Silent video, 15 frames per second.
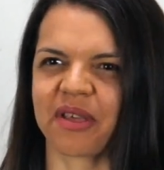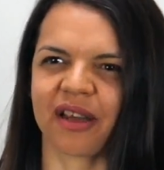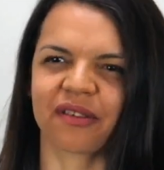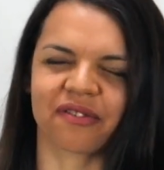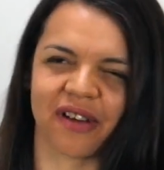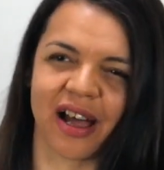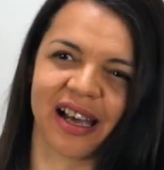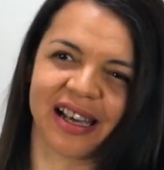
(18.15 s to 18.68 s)

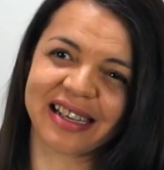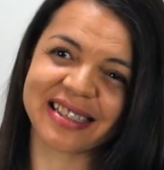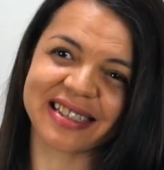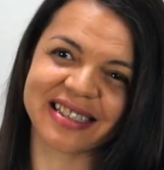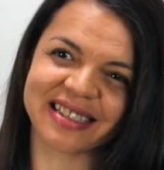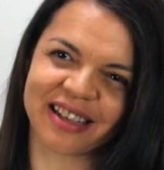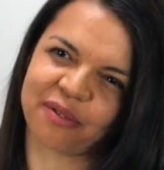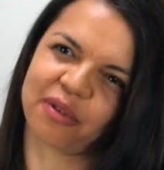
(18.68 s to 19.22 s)

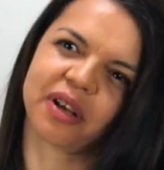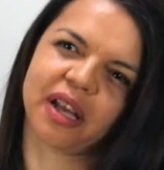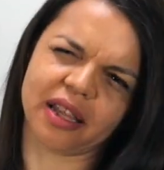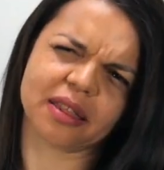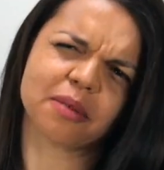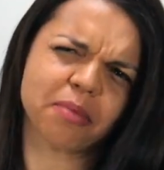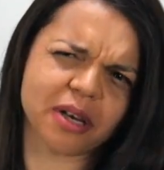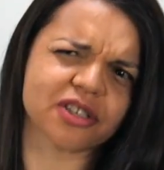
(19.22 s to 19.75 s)
advice that will get
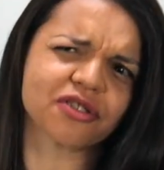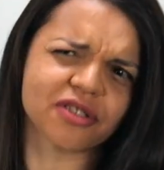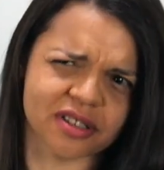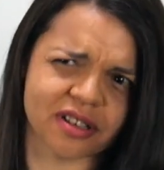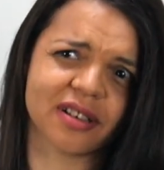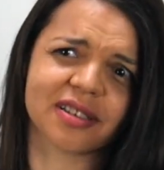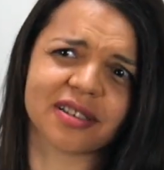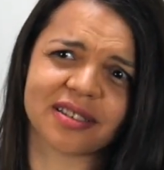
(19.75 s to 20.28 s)
the best
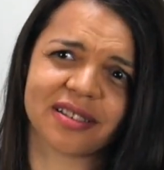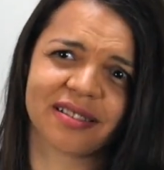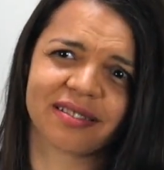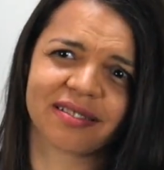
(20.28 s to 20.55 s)
results